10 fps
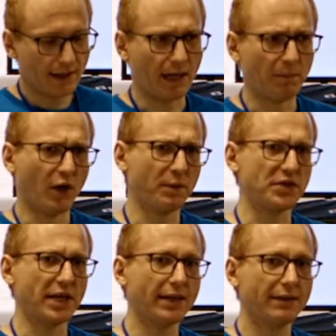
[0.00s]
Um,
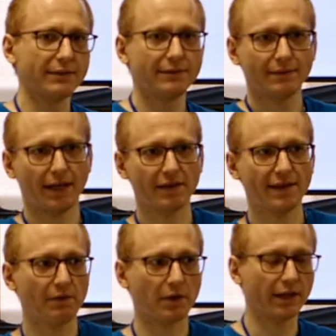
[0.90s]
OpenGL, how does
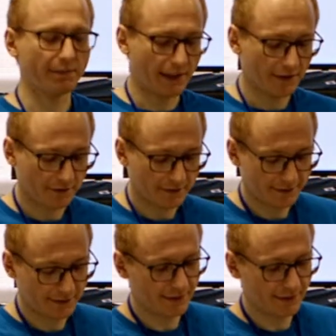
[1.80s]
that work in the browser?